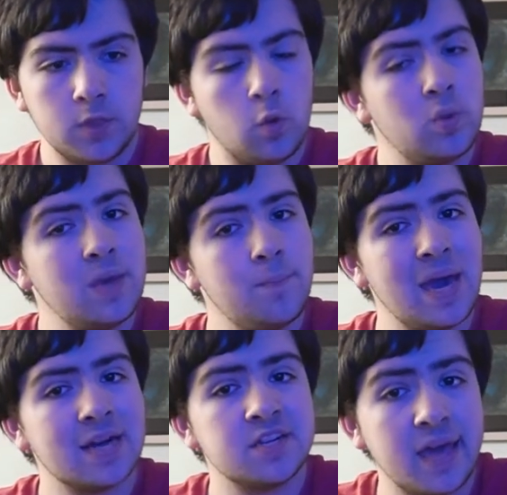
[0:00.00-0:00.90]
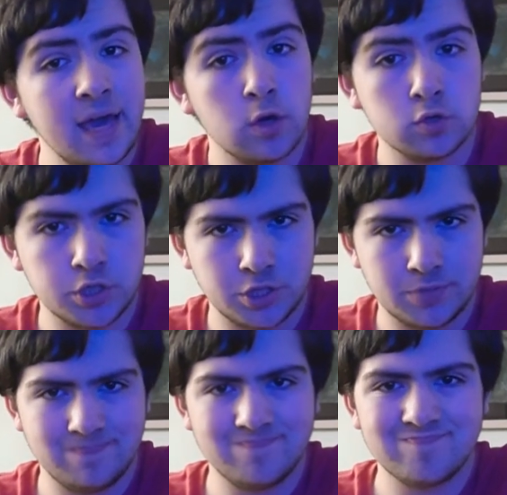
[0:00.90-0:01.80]
We get back to the house,
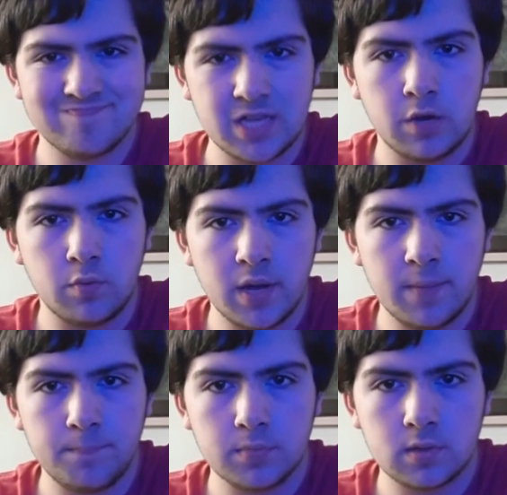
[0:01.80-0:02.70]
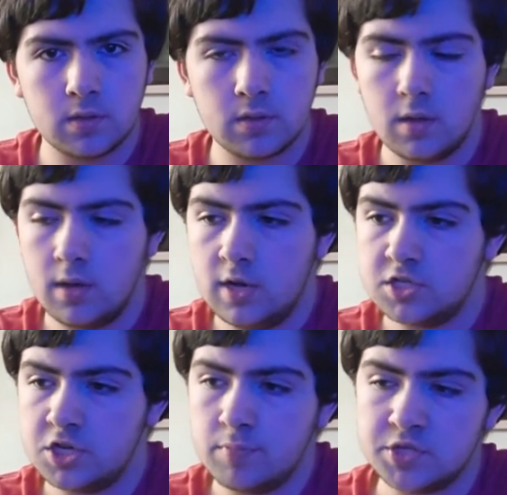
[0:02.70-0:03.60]
right?
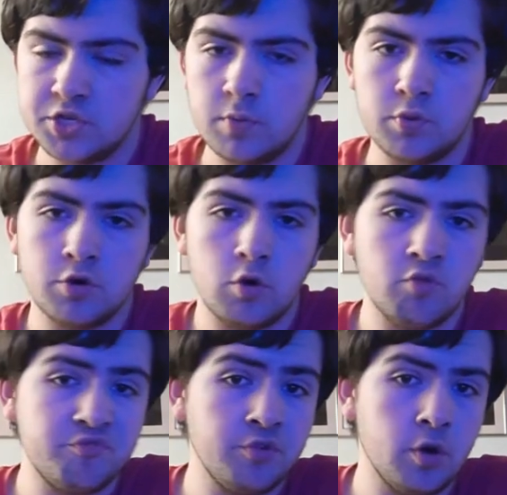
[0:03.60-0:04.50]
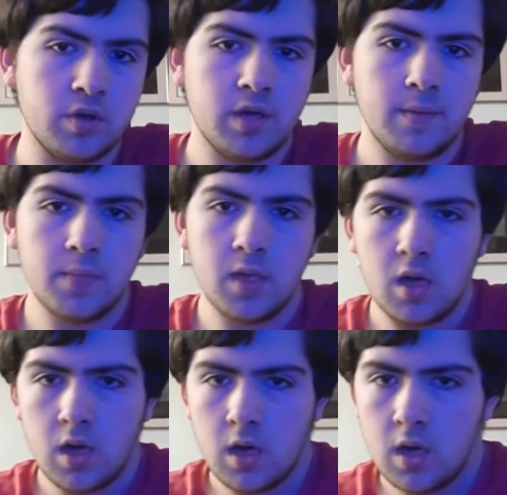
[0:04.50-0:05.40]
She meets up with her old folk.
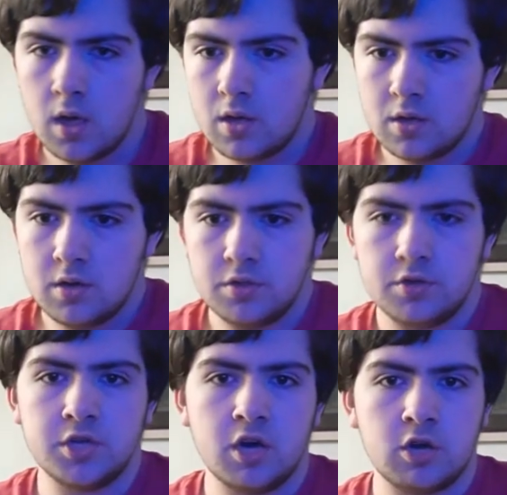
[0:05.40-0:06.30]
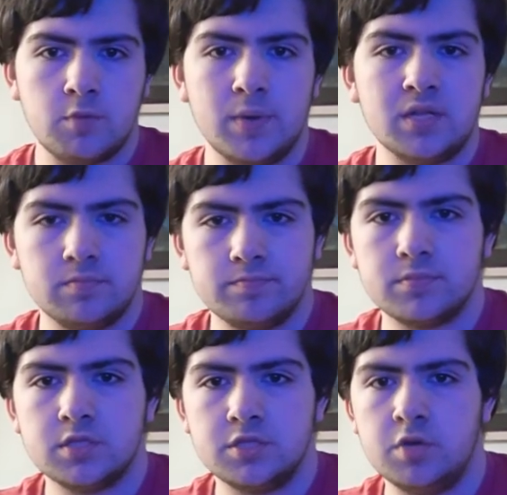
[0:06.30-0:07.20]
They're talking about
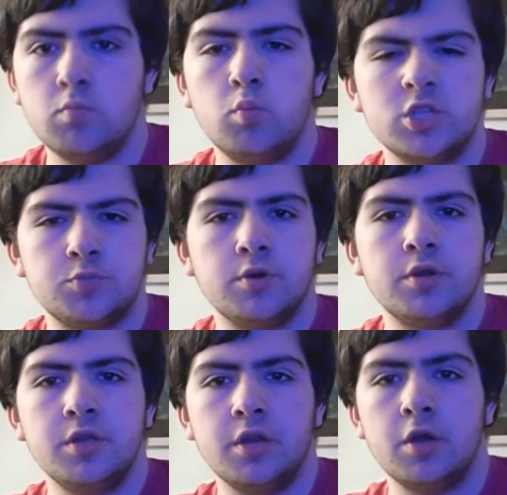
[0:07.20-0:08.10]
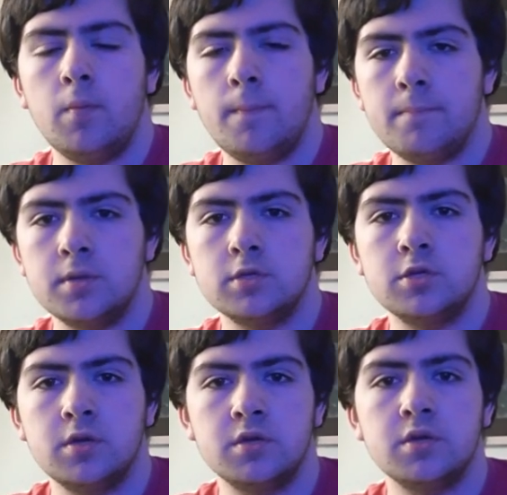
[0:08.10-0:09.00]
some whispering, you know.
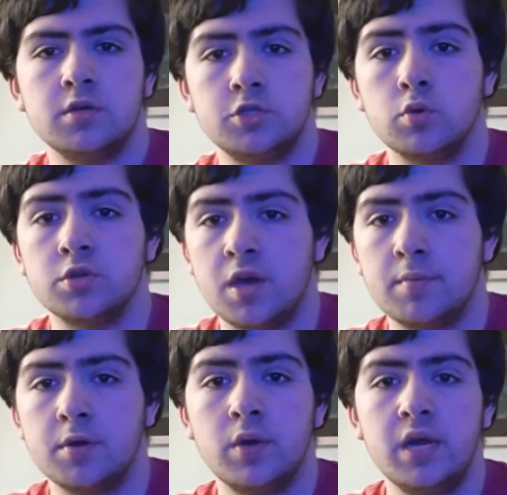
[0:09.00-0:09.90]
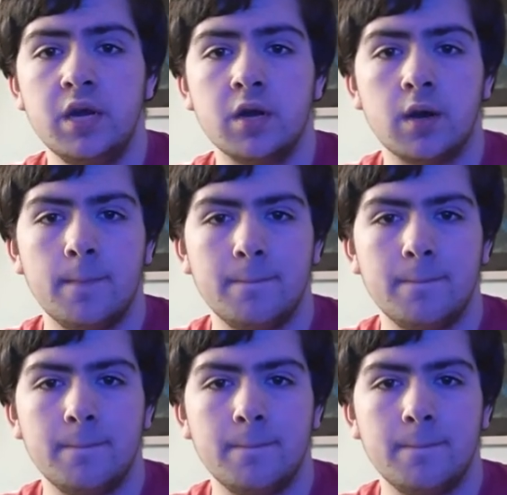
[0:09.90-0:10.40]
Joel and Tommy don't hear.